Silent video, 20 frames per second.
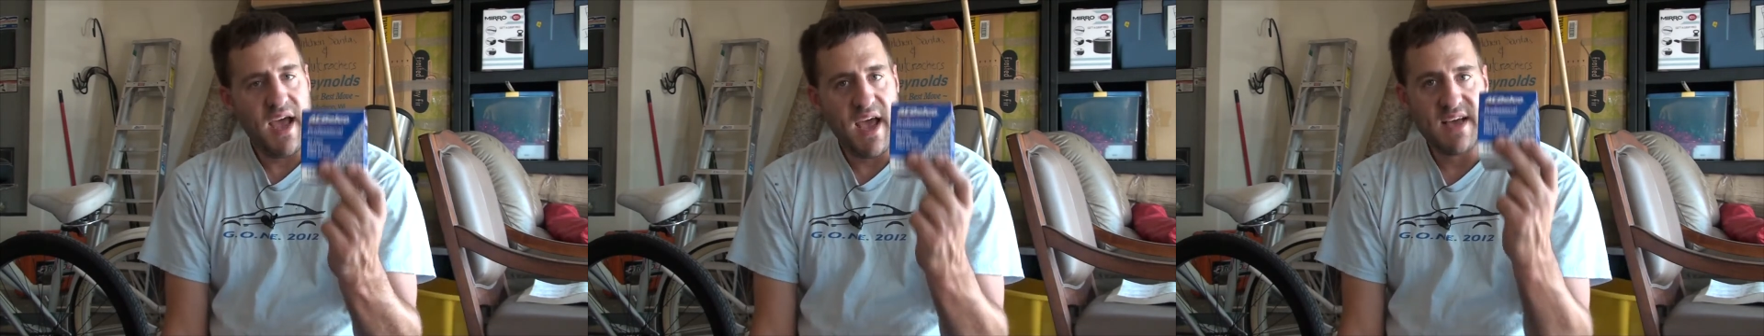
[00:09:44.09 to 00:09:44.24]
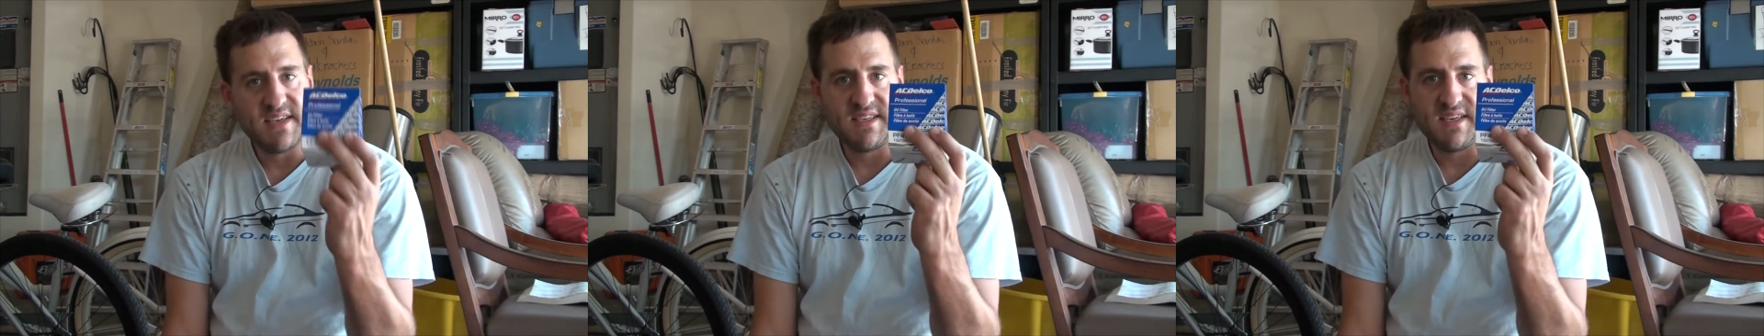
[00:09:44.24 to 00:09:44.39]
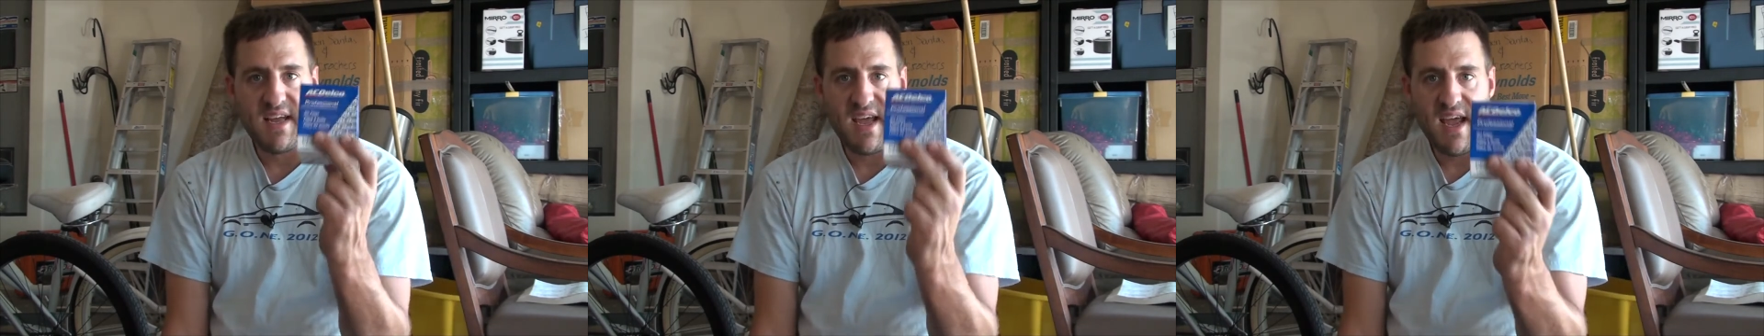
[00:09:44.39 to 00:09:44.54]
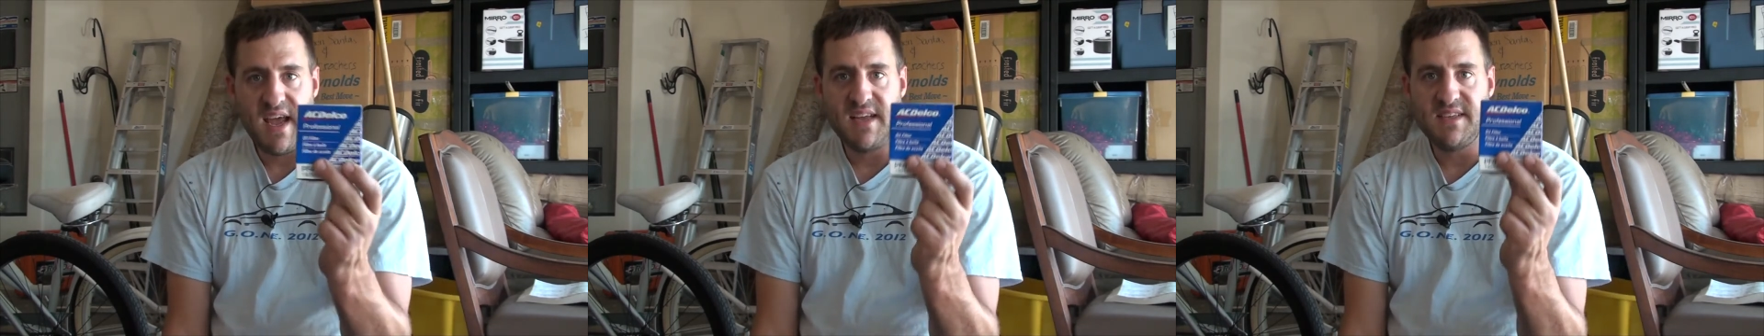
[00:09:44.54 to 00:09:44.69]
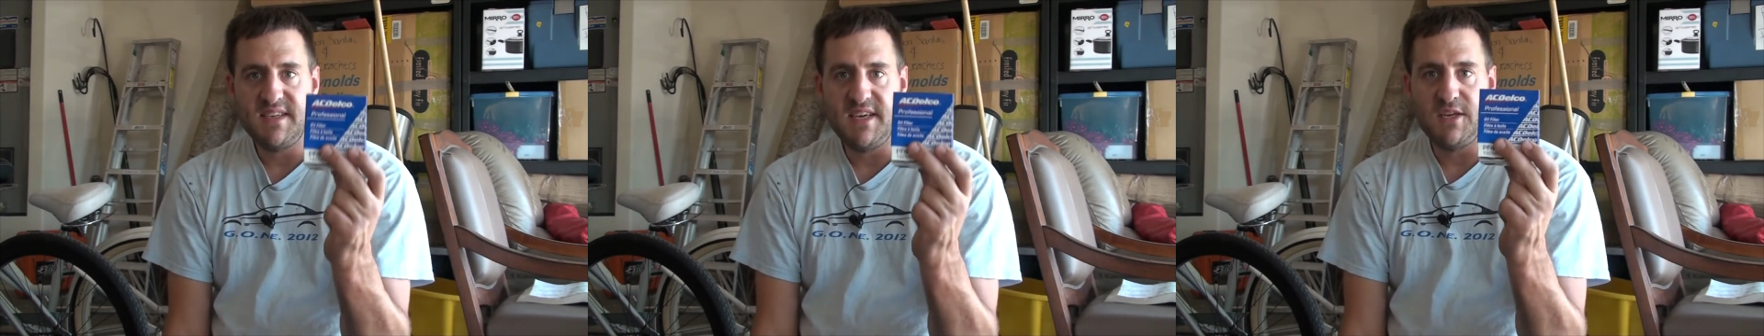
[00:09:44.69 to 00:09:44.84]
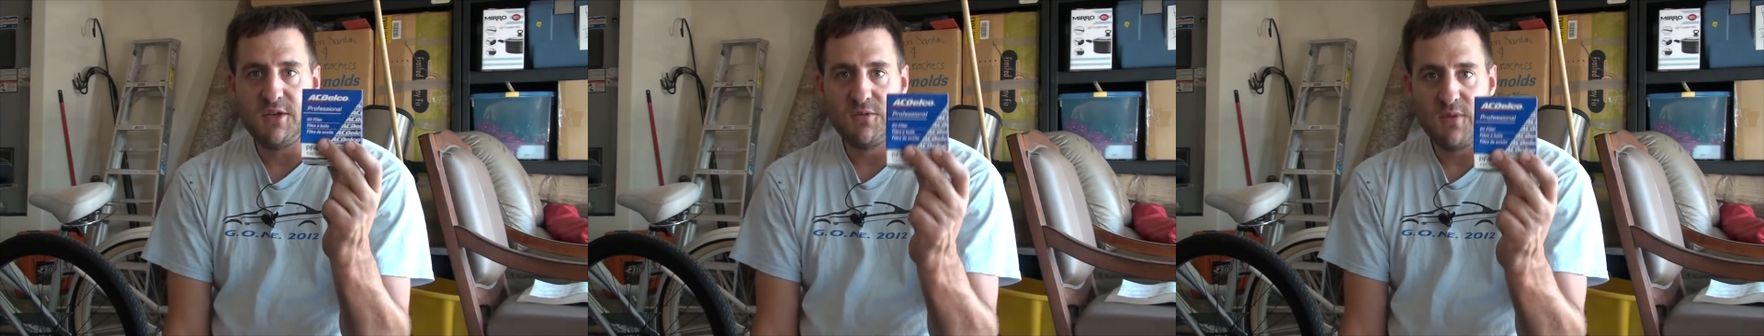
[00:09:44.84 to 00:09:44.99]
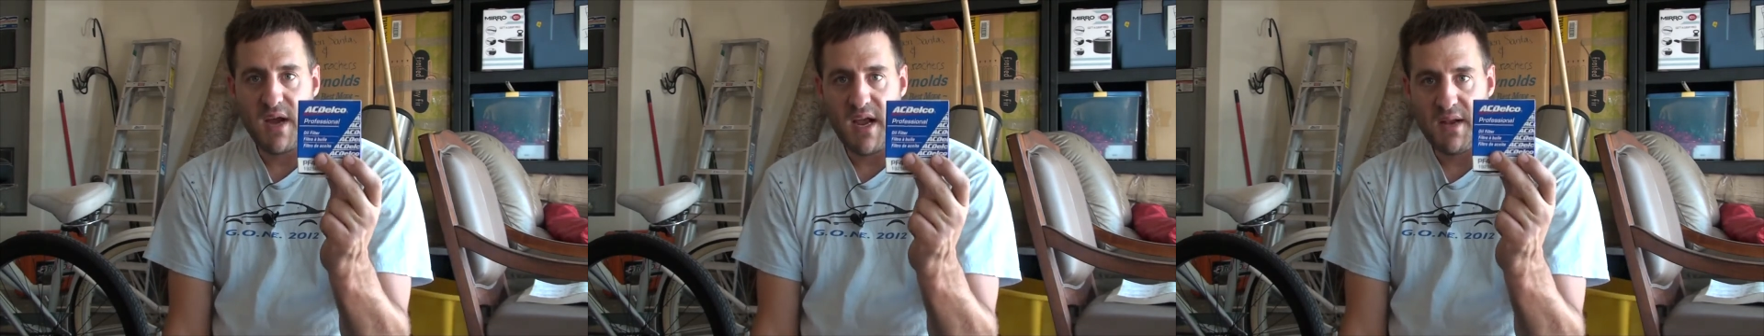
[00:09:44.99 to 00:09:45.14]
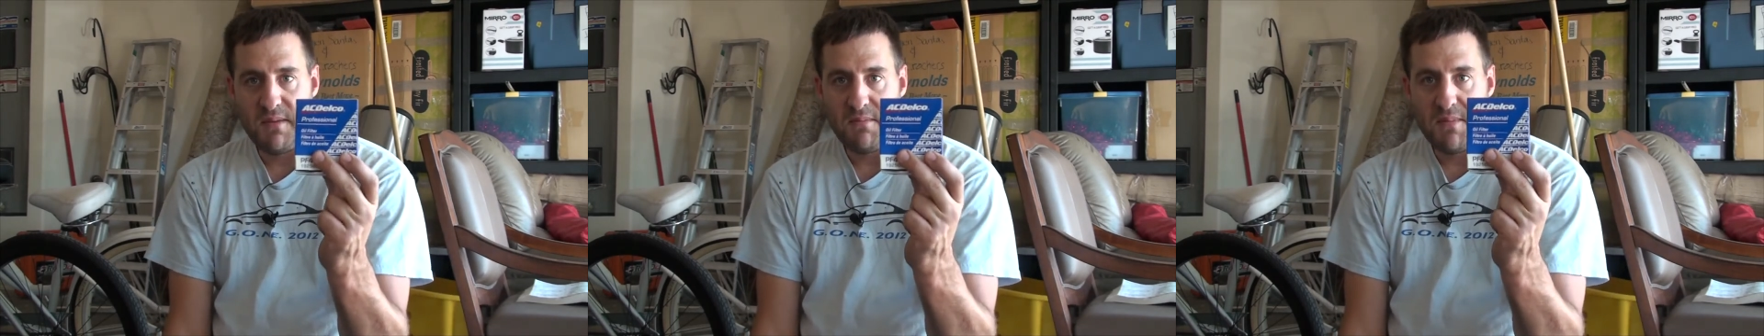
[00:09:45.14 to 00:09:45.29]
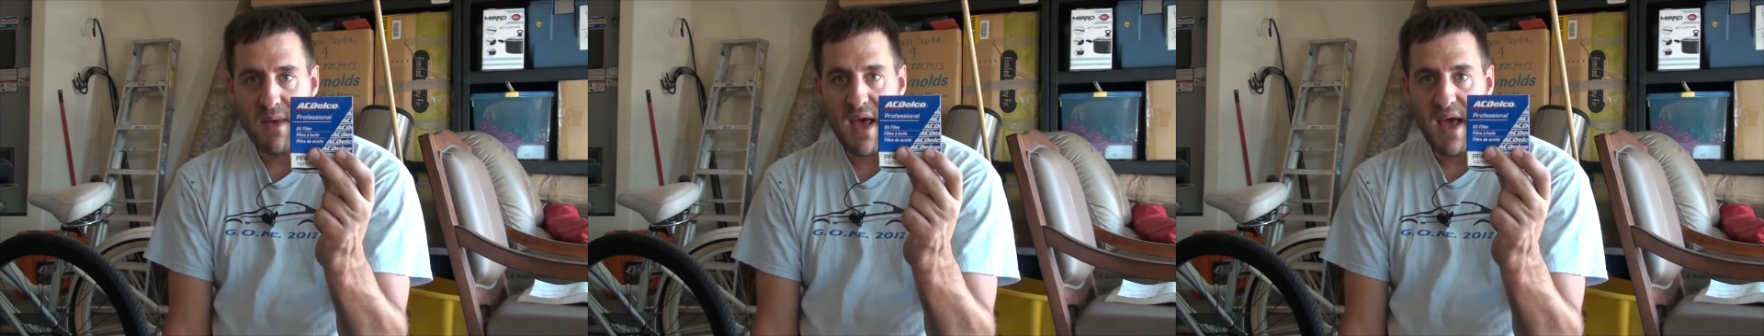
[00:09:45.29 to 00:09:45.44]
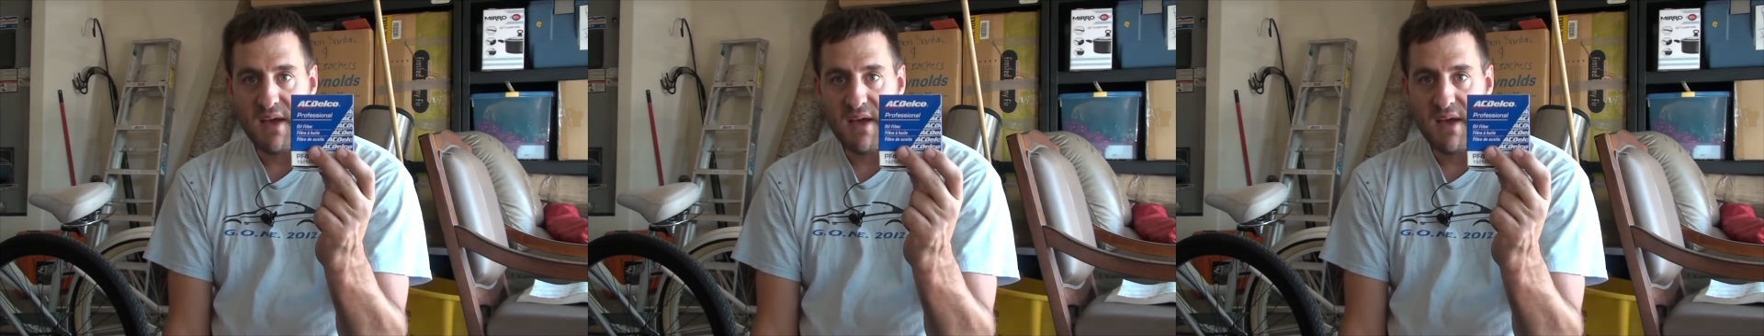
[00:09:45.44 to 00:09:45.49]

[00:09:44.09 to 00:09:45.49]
has an anti-drain